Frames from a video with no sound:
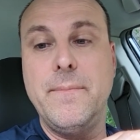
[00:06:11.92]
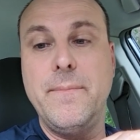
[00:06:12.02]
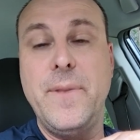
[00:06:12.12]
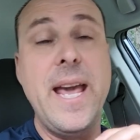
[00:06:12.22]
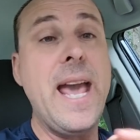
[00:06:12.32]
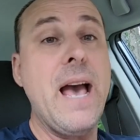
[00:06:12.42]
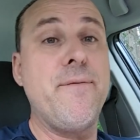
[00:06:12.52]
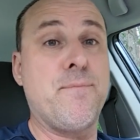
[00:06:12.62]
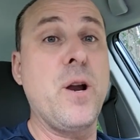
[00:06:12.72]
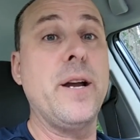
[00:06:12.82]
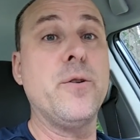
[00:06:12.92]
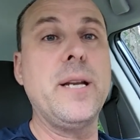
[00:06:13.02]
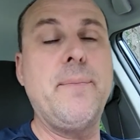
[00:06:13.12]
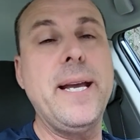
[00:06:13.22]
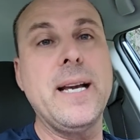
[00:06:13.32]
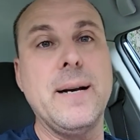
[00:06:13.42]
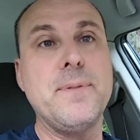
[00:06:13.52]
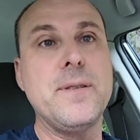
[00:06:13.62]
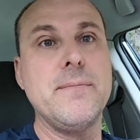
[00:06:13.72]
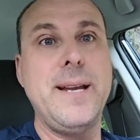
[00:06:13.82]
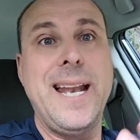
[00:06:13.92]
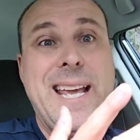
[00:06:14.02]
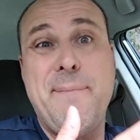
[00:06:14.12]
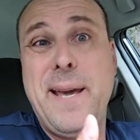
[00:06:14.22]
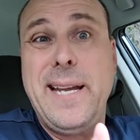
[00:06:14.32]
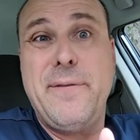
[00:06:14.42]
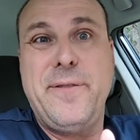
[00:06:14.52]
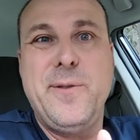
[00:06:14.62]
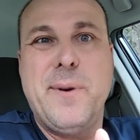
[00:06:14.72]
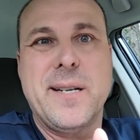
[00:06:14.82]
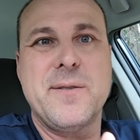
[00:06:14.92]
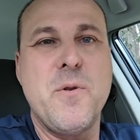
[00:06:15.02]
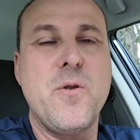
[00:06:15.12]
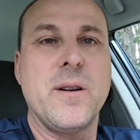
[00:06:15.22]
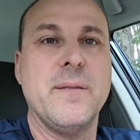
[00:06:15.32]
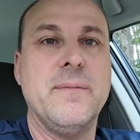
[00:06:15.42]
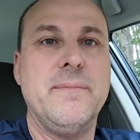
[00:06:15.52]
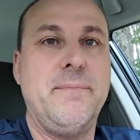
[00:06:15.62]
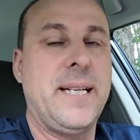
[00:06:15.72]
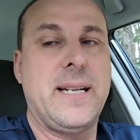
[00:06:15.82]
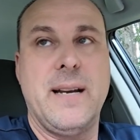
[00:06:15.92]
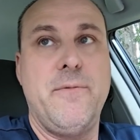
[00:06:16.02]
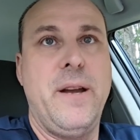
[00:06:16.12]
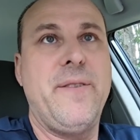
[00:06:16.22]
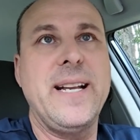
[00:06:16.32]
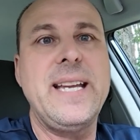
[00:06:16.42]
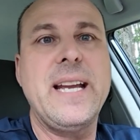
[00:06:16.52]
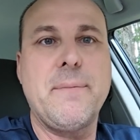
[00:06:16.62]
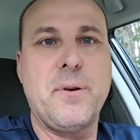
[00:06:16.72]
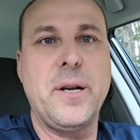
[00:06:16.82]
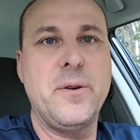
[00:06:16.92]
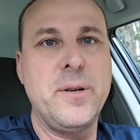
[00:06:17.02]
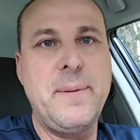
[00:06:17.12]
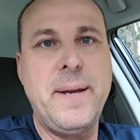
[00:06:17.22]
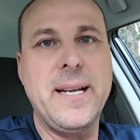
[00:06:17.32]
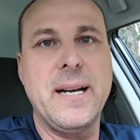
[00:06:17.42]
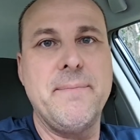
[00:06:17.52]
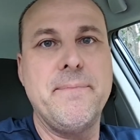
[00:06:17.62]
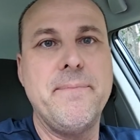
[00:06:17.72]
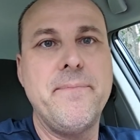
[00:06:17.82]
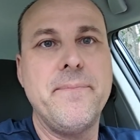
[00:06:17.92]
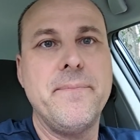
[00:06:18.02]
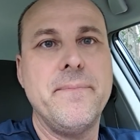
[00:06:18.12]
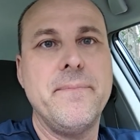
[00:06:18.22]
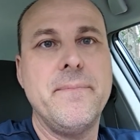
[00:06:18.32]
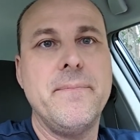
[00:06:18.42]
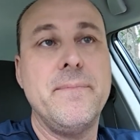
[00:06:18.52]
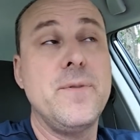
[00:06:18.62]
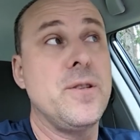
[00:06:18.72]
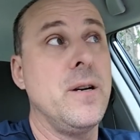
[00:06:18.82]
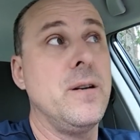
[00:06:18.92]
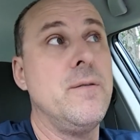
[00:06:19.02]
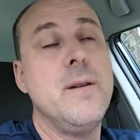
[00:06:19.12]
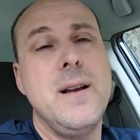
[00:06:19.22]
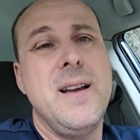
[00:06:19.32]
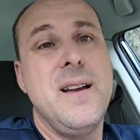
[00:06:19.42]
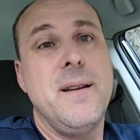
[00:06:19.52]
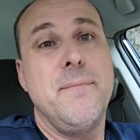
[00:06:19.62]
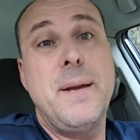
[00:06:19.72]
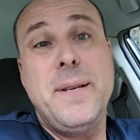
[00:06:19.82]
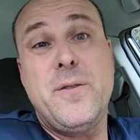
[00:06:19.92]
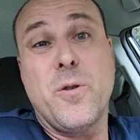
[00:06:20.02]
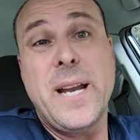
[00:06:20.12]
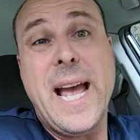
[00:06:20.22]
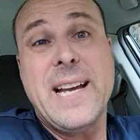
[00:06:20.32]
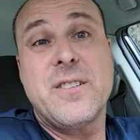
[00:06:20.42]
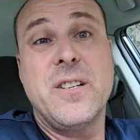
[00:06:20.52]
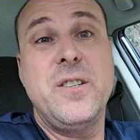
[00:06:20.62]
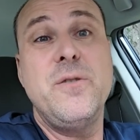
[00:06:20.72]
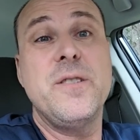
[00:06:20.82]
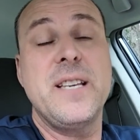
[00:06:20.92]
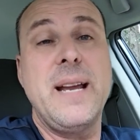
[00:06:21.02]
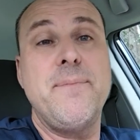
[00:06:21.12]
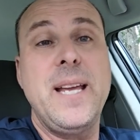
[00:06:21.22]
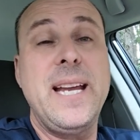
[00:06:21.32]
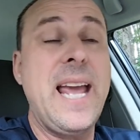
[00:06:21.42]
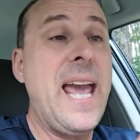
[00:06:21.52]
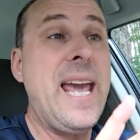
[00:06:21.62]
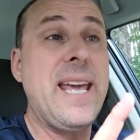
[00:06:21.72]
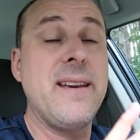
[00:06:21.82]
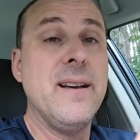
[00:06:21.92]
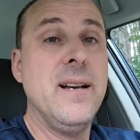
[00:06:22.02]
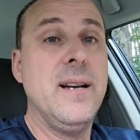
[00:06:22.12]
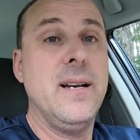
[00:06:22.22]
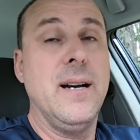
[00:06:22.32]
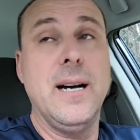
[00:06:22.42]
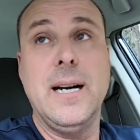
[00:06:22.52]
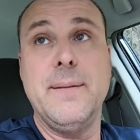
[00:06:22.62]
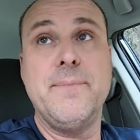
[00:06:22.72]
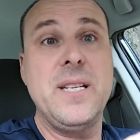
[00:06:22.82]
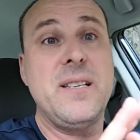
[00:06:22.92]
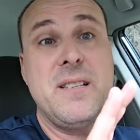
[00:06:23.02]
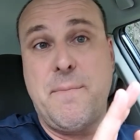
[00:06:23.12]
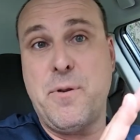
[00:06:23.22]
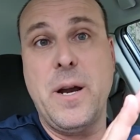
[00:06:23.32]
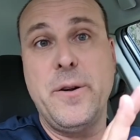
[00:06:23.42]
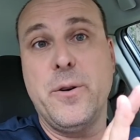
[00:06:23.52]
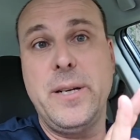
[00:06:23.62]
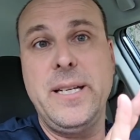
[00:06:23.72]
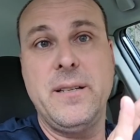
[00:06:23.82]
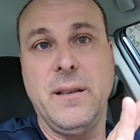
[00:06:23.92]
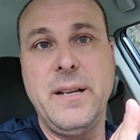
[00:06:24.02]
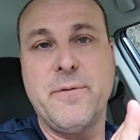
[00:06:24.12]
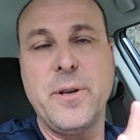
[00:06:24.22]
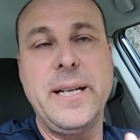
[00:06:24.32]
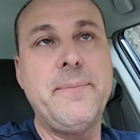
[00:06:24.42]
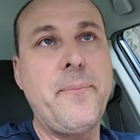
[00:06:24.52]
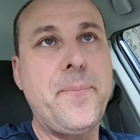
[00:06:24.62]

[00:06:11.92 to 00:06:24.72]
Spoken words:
they have priority pickups, and I get paid a few bucks more if I take a priority pickup. So maybe DoorDash could do the same thing. Hey, this is a priority delivery,